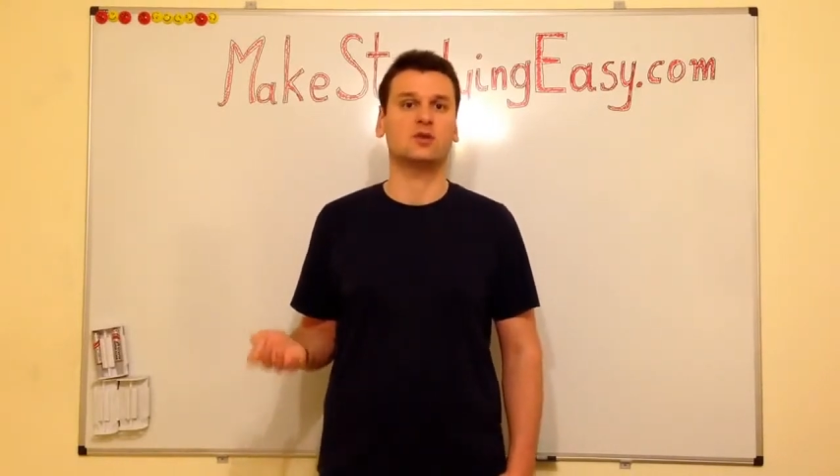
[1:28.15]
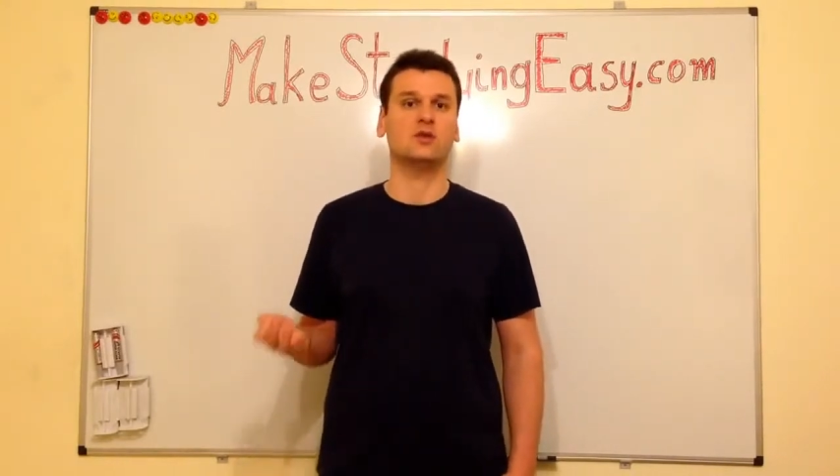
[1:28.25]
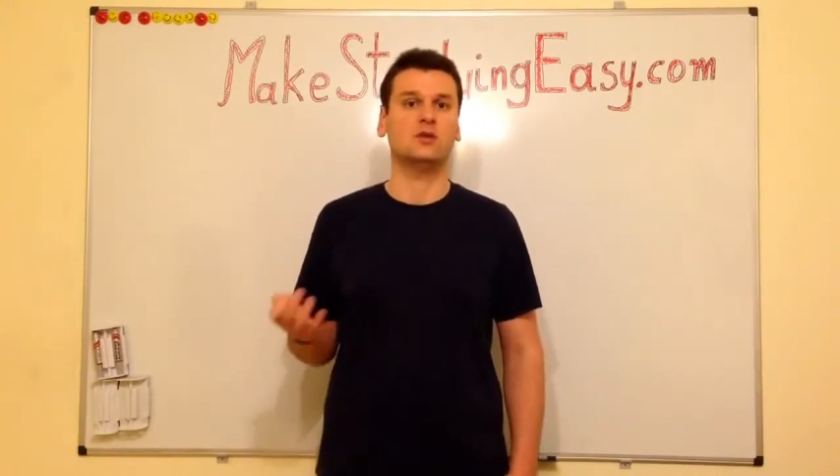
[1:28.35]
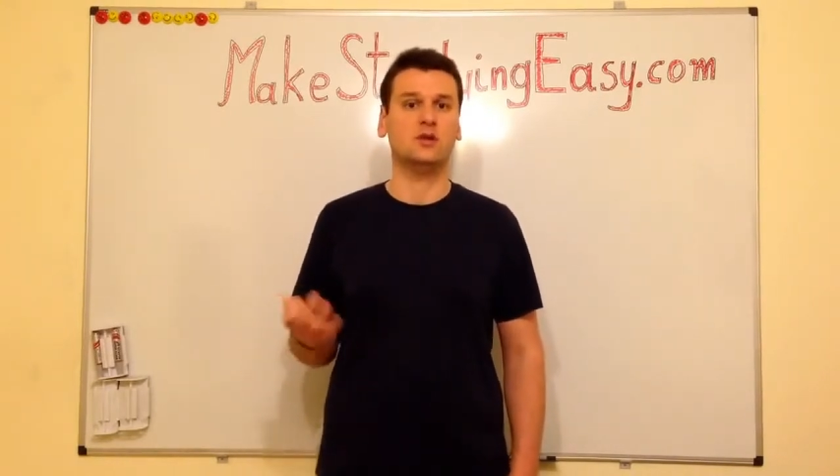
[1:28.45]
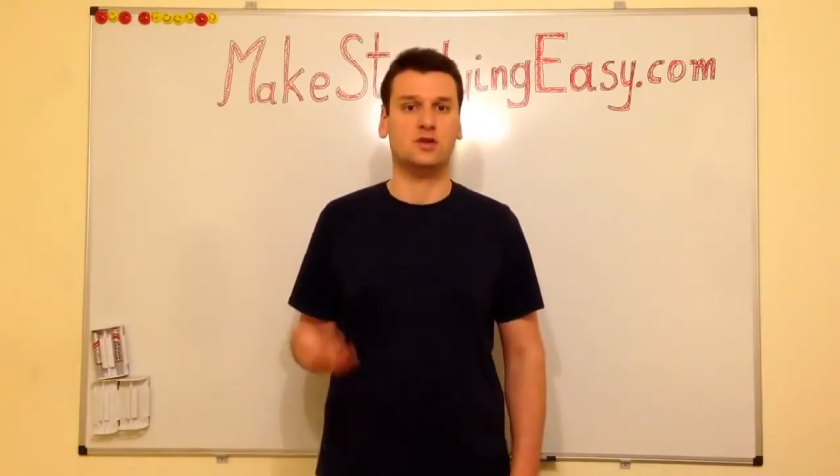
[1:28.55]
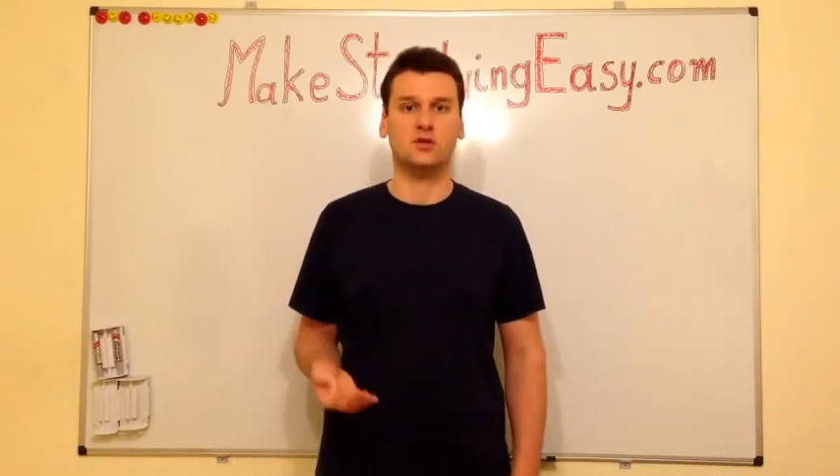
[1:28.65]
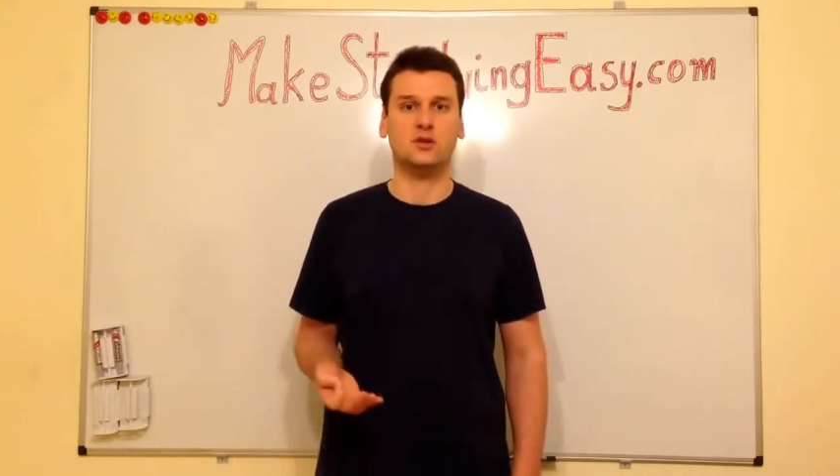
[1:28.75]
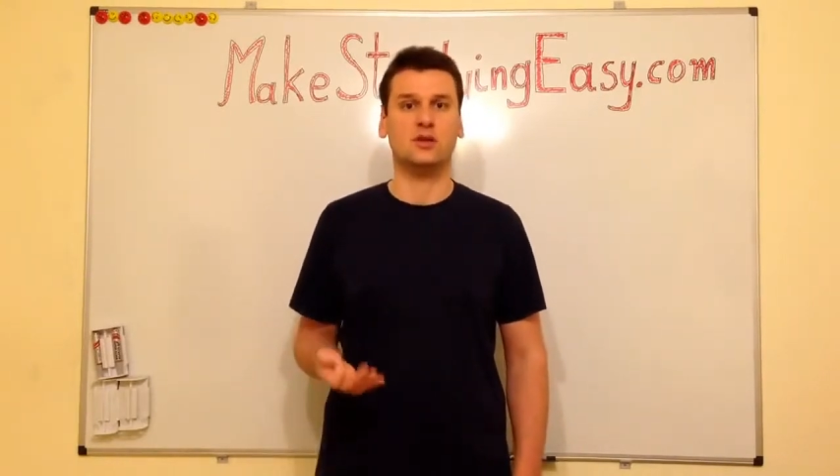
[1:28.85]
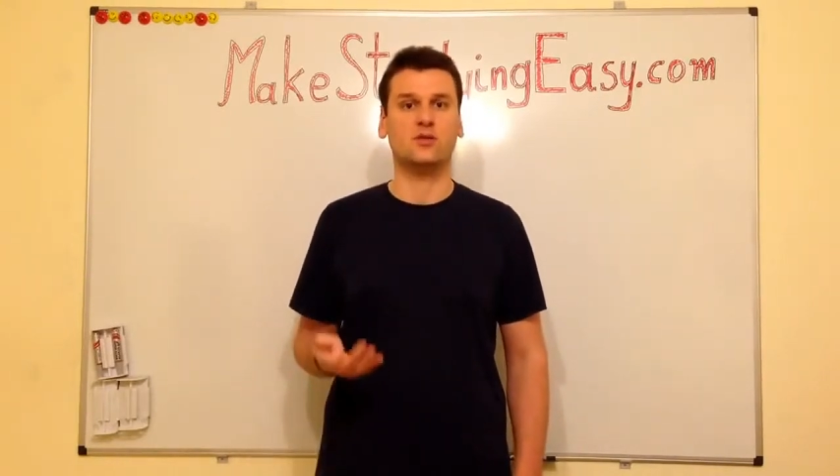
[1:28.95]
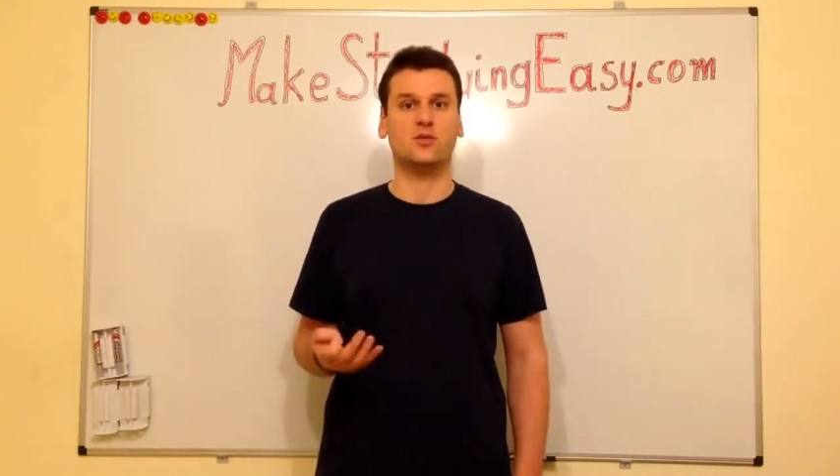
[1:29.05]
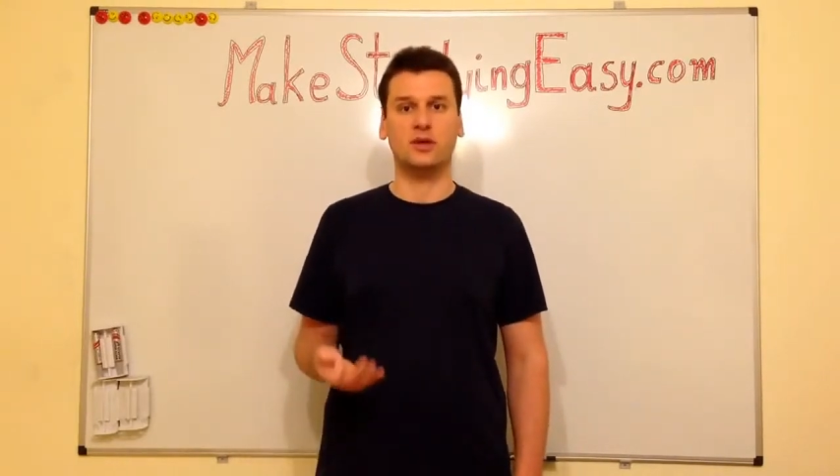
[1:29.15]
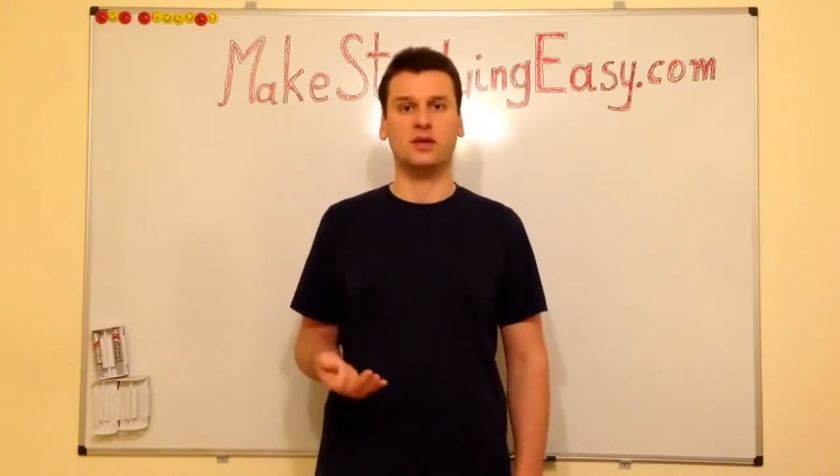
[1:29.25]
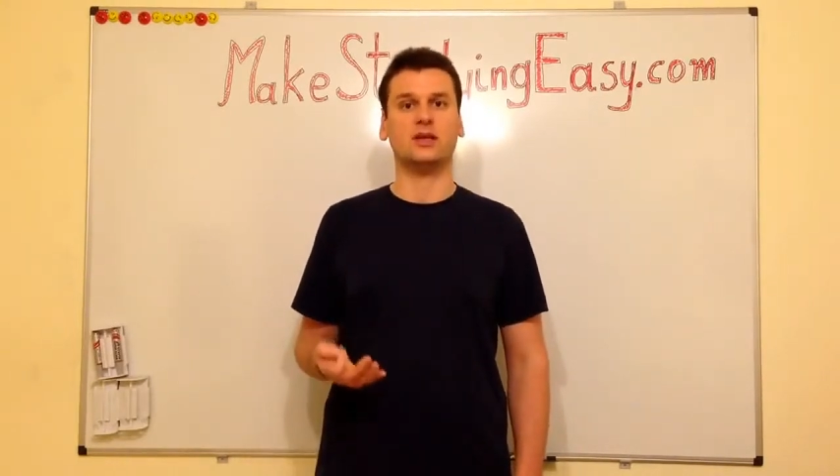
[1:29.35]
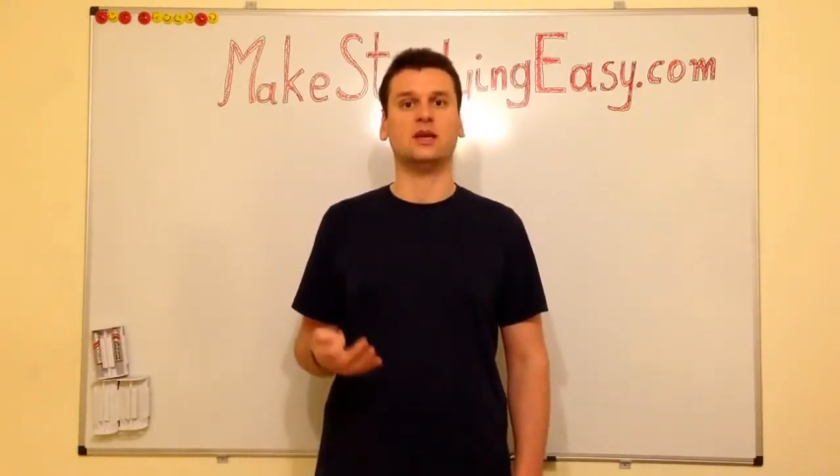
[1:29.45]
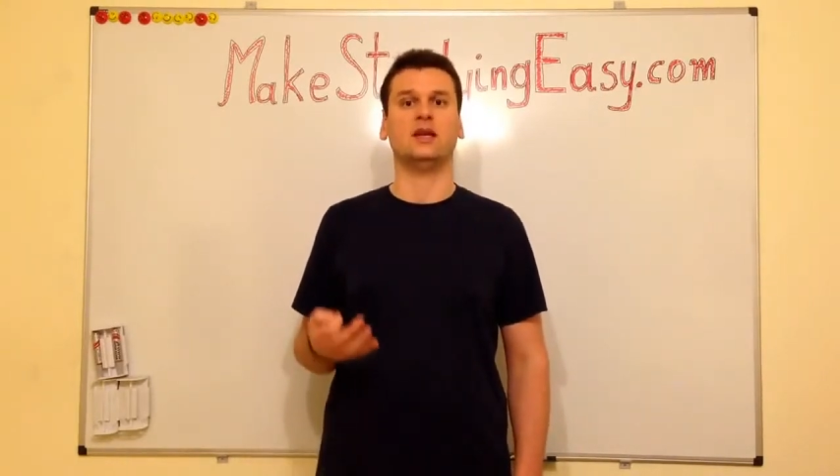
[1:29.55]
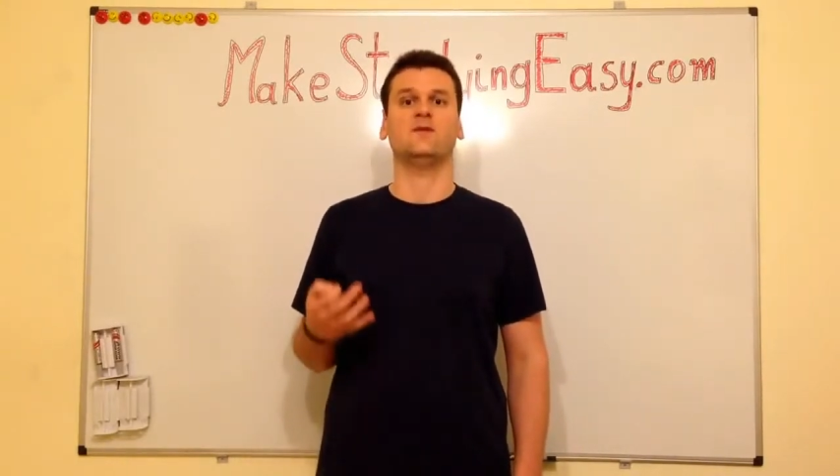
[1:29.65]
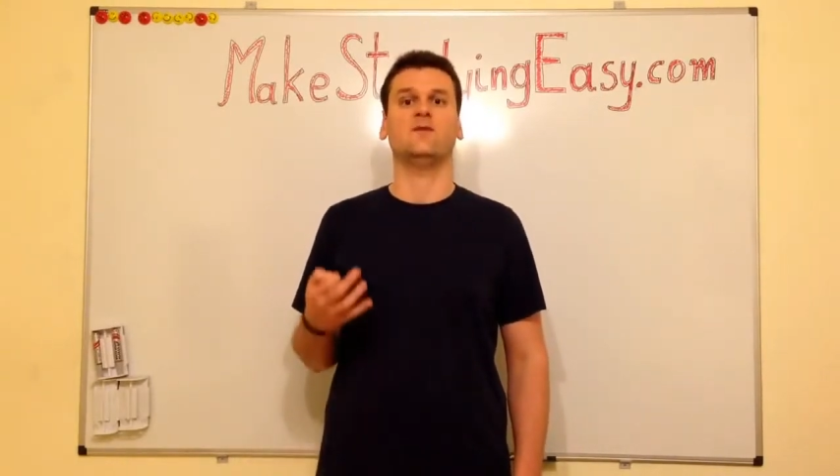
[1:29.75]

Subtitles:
literally reading and